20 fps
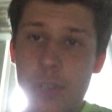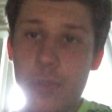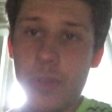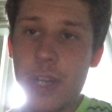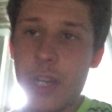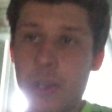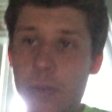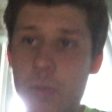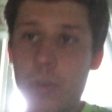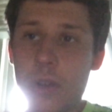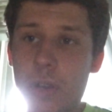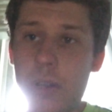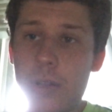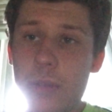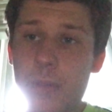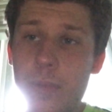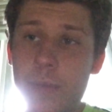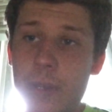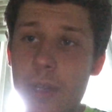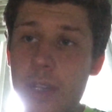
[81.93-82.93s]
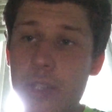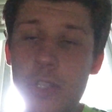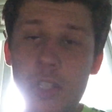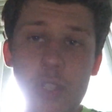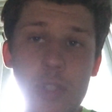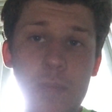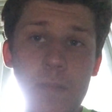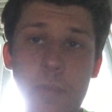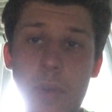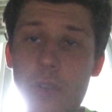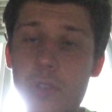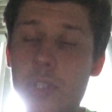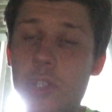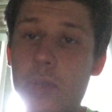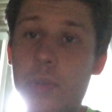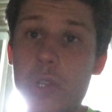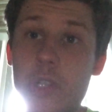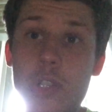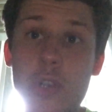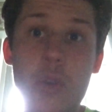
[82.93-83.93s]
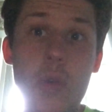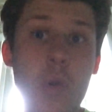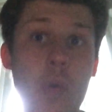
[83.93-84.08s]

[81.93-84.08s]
where it just poses the question,